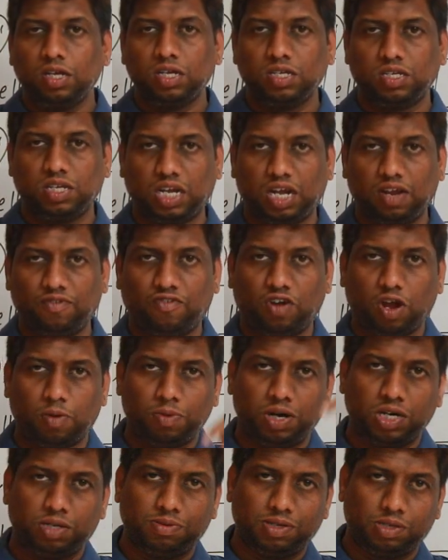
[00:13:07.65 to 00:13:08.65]
second
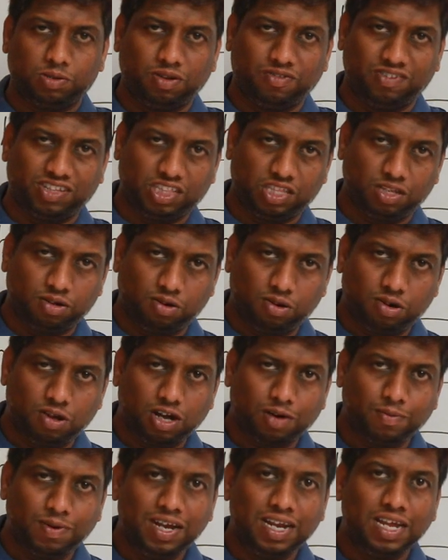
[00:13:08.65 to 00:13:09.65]
format specifier with third
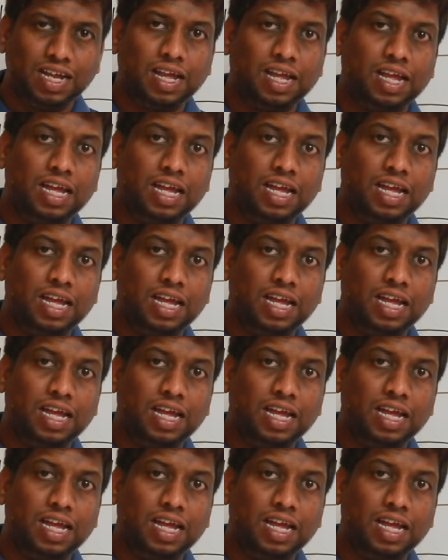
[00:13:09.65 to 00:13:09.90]
argument,